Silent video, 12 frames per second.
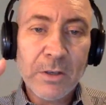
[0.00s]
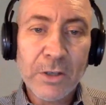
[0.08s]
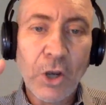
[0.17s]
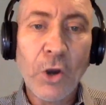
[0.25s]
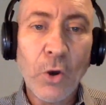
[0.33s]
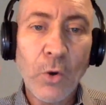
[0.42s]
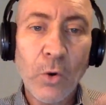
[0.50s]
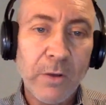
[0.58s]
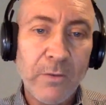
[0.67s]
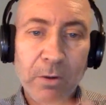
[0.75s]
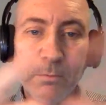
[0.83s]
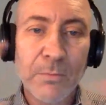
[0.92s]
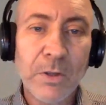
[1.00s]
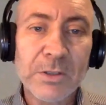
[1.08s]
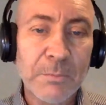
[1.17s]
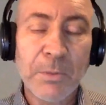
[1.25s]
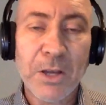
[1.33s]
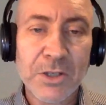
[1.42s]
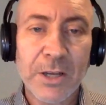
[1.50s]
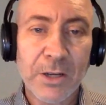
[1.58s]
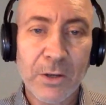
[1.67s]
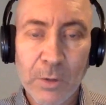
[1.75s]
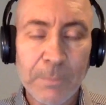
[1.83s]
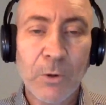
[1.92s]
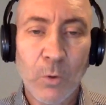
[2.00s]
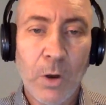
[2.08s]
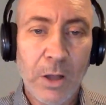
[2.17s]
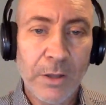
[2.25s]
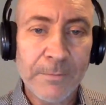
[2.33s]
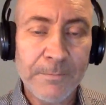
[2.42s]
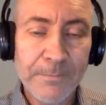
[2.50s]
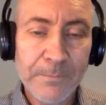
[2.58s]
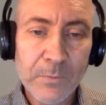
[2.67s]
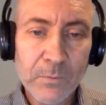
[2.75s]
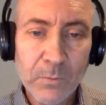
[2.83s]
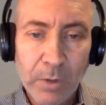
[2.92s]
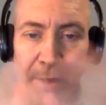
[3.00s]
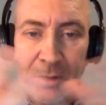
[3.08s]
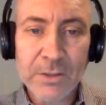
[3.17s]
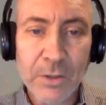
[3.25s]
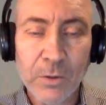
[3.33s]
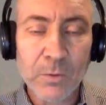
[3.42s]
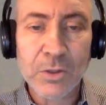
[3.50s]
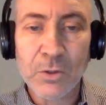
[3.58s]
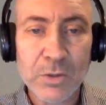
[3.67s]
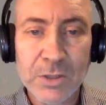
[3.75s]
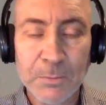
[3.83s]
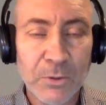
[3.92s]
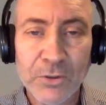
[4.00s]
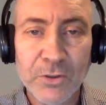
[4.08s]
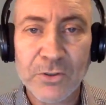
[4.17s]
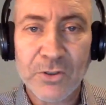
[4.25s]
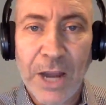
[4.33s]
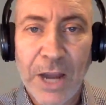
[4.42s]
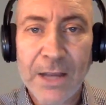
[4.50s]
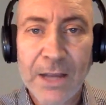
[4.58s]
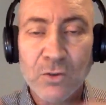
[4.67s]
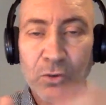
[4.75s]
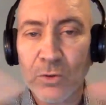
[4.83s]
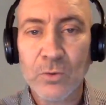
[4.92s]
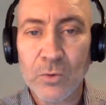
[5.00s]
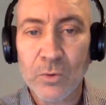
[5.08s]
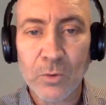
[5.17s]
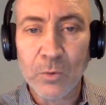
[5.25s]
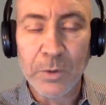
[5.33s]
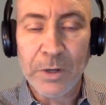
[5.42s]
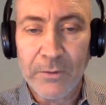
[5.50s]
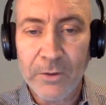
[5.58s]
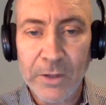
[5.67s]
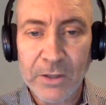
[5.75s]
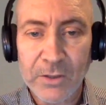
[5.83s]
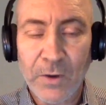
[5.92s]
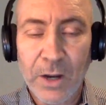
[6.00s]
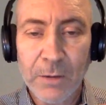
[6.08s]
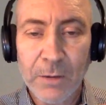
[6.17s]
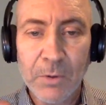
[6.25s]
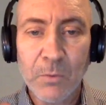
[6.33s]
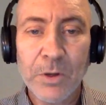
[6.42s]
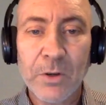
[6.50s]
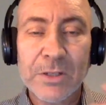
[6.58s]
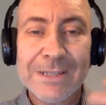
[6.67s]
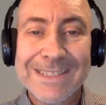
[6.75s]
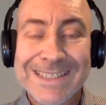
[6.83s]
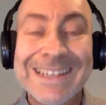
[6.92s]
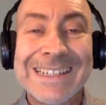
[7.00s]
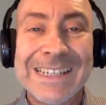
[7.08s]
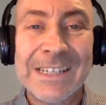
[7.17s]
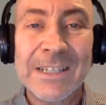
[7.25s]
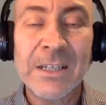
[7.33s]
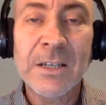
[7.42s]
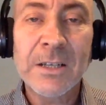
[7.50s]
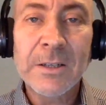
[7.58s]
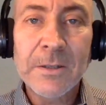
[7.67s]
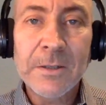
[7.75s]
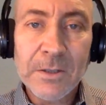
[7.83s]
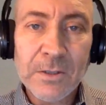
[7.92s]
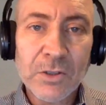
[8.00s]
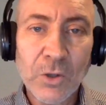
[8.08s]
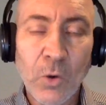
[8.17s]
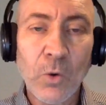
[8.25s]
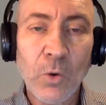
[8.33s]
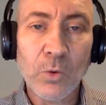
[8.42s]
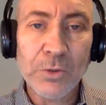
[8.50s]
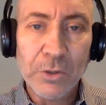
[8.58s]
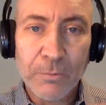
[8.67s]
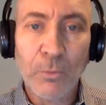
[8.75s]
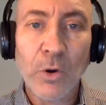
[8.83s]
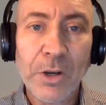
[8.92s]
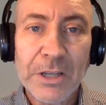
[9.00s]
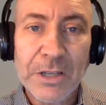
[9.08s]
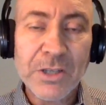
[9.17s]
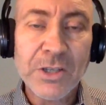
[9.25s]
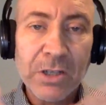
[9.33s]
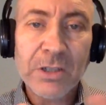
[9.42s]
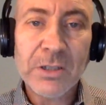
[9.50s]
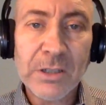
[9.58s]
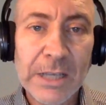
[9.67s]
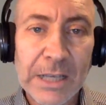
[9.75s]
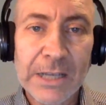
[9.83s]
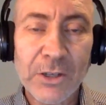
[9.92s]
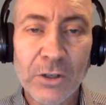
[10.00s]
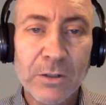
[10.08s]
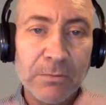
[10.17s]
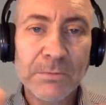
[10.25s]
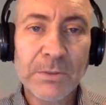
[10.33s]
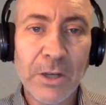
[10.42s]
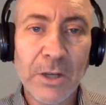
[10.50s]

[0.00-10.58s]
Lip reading: code of a multi-blockchain crypto wallet. Right. So similar to Jax or whatever, that's fine. But we're designed to hold your mortgage and your